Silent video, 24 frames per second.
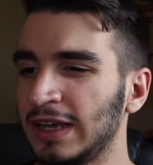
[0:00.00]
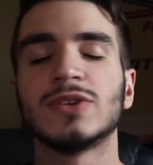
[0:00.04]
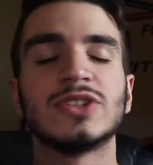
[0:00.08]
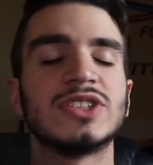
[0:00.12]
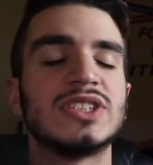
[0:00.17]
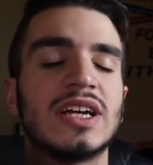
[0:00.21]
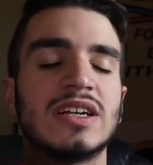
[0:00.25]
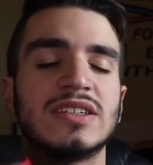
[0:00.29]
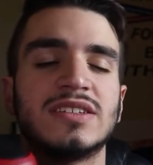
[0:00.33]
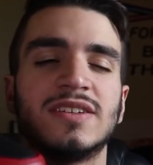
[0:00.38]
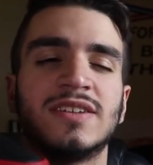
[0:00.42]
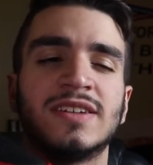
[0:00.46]
For
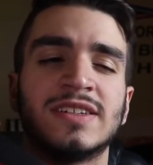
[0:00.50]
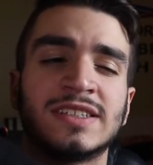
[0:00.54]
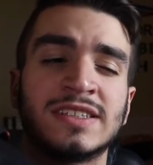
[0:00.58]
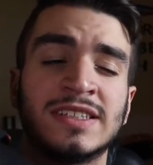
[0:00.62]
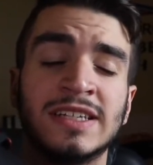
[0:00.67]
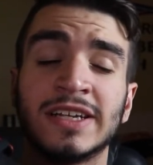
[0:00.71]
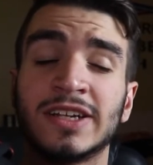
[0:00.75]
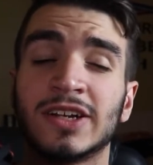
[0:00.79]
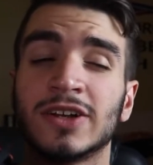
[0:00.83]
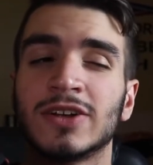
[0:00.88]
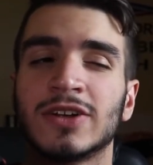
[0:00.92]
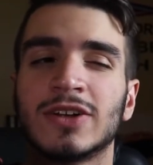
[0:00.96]
sizing a
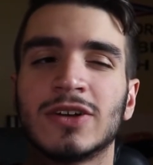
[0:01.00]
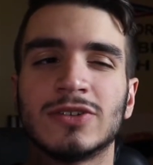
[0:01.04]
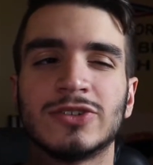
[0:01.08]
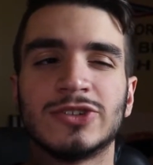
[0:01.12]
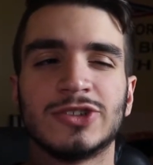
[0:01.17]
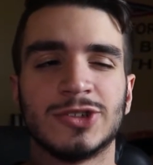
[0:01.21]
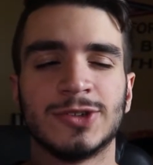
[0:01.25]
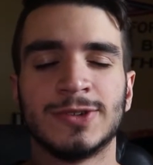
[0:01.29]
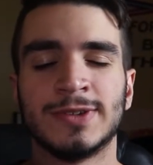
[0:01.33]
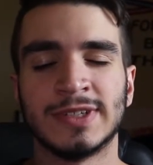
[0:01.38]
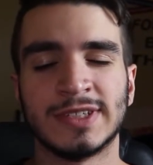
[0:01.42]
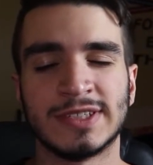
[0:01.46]
sneaker, go
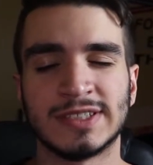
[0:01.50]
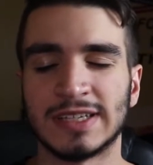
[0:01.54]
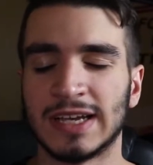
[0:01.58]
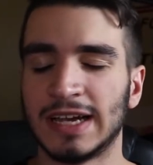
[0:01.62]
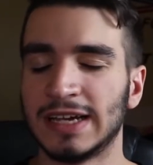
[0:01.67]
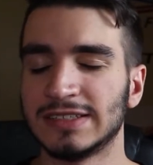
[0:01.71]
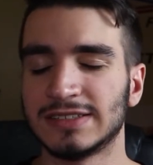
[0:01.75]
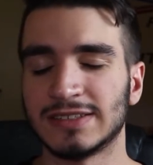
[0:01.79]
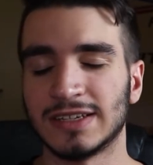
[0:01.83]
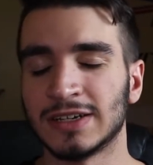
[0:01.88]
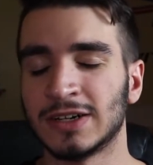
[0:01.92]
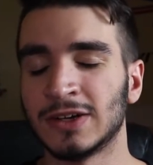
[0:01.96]
true to
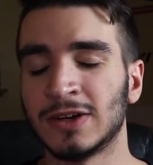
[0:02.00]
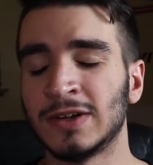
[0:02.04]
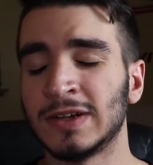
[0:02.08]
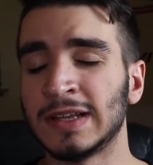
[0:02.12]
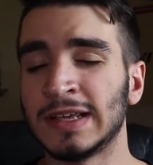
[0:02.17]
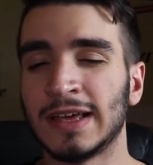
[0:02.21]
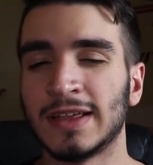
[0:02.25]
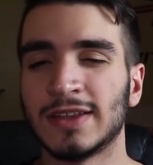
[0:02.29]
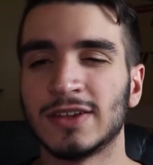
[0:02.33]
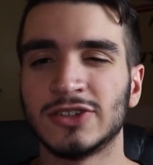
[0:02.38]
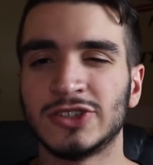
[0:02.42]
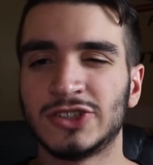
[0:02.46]
size like all
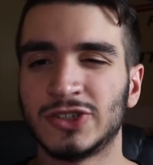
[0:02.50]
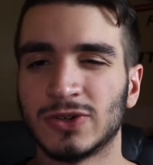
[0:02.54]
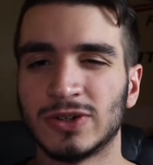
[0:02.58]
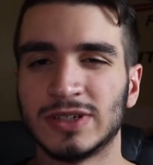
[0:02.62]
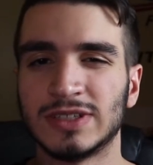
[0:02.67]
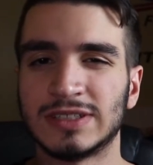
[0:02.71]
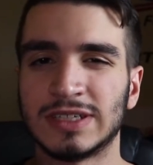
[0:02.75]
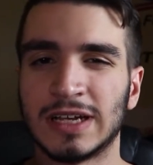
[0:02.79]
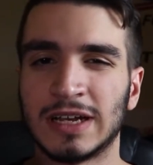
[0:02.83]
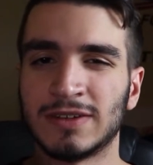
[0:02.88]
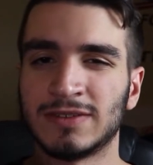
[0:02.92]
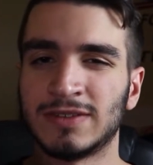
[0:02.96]
the other
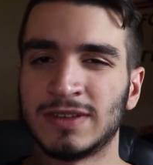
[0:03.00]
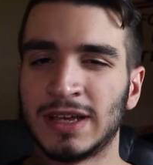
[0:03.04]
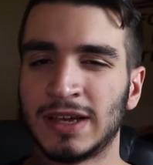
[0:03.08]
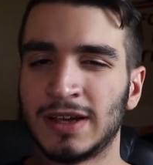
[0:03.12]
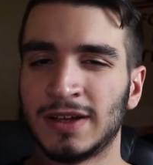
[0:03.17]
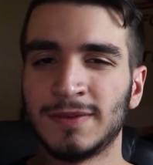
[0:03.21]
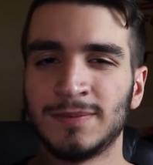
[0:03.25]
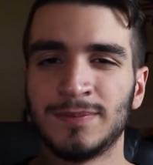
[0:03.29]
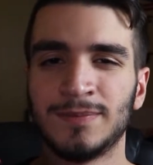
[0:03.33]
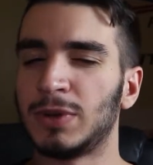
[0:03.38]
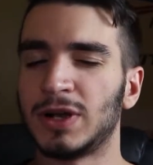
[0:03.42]
Jordans out there.